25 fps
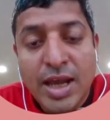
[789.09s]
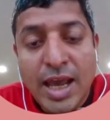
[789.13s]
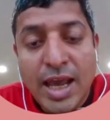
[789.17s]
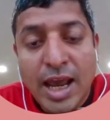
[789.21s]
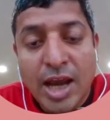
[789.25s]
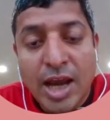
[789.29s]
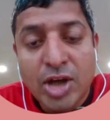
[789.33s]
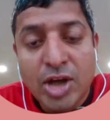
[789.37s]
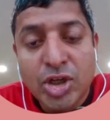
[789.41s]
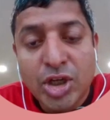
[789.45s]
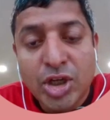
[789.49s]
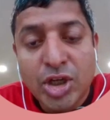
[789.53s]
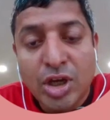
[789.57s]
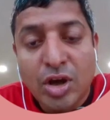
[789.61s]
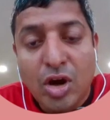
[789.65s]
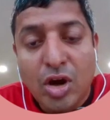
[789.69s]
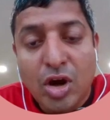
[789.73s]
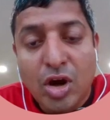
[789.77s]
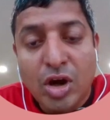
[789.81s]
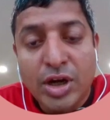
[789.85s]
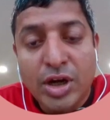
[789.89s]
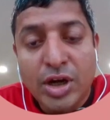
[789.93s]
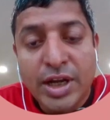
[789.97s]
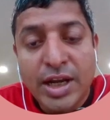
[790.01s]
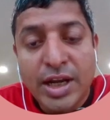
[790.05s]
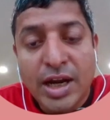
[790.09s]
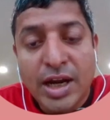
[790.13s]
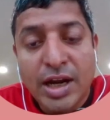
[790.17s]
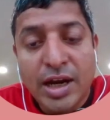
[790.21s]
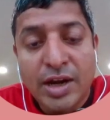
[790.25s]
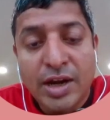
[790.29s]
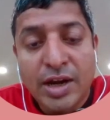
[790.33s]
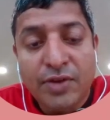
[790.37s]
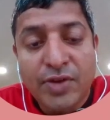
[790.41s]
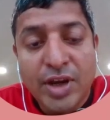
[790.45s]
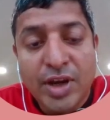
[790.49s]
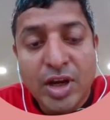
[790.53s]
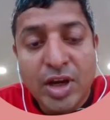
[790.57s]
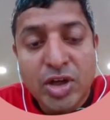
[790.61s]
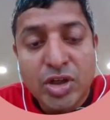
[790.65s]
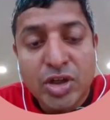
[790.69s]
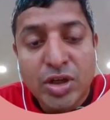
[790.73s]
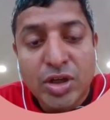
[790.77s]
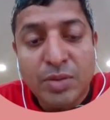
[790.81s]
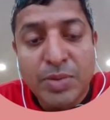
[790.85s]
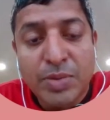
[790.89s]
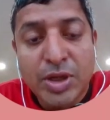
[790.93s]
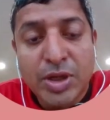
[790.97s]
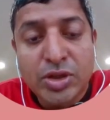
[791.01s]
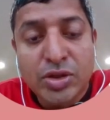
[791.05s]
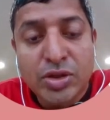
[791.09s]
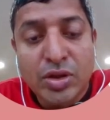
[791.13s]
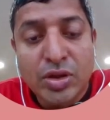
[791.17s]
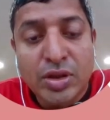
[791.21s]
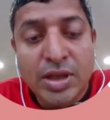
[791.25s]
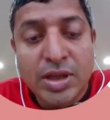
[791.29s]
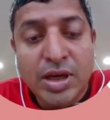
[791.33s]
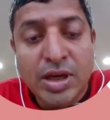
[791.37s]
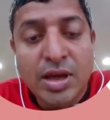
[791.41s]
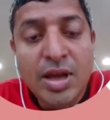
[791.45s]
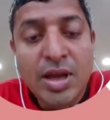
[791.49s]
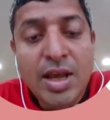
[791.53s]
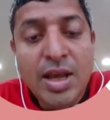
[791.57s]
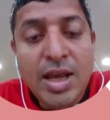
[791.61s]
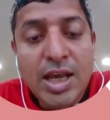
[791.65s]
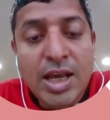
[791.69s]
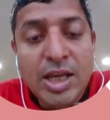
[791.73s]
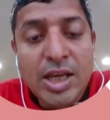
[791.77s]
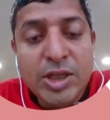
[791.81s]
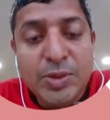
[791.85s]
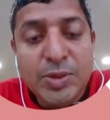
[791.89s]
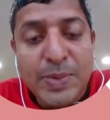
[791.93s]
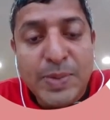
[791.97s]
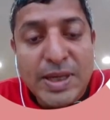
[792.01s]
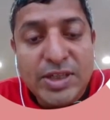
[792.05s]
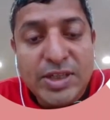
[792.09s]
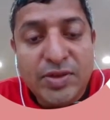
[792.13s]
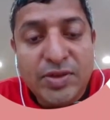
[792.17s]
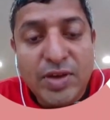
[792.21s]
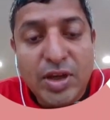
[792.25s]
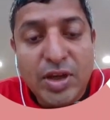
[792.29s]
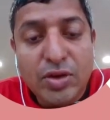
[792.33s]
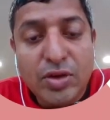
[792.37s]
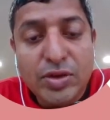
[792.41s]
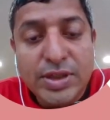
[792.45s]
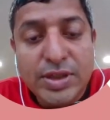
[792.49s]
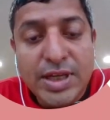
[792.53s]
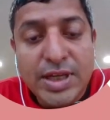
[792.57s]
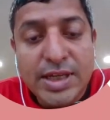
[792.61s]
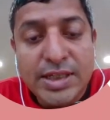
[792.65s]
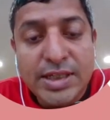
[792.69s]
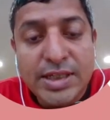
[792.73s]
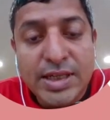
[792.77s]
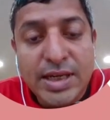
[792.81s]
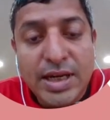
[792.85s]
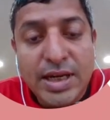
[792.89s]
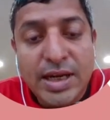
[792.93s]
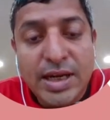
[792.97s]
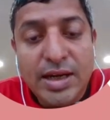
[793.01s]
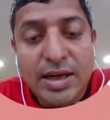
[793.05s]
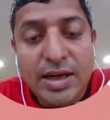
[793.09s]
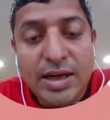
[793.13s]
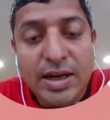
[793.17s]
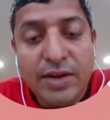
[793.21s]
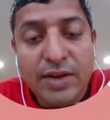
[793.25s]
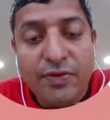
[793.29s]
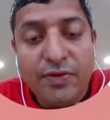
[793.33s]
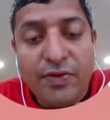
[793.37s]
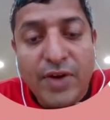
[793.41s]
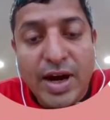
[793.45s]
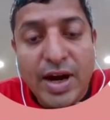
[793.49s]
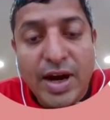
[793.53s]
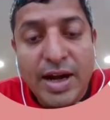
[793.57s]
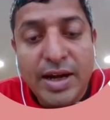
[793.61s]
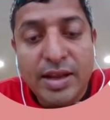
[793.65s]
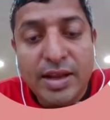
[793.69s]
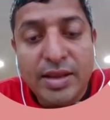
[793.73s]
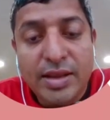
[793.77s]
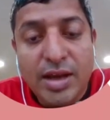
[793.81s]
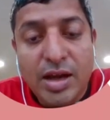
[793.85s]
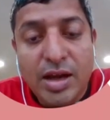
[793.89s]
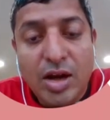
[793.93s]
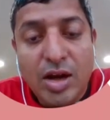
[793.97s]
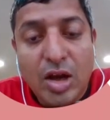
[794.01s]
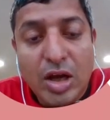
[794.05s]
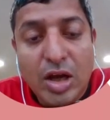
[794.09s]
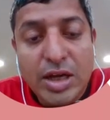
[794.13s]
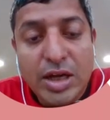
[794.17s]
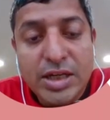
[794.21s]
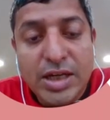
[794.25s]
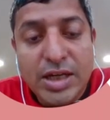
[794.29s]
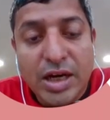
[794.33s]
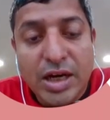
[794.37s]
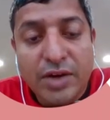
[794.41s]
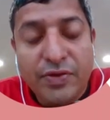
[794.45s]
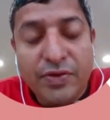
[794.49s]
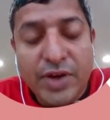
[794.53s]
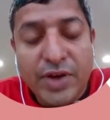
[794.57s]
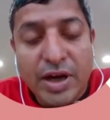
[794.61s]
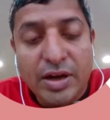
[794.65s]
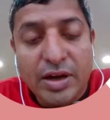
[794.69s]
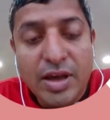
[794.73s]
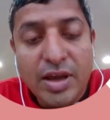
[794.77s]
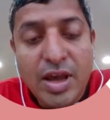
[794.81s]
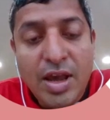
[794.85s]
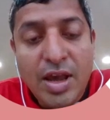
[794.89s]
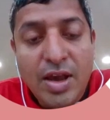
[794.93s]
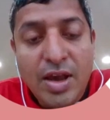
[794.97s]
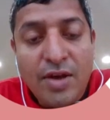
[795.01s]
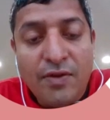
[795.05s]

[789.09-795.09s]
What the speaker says: hashing, or de-identification based on the specific use case need defined in the knowledge artifact.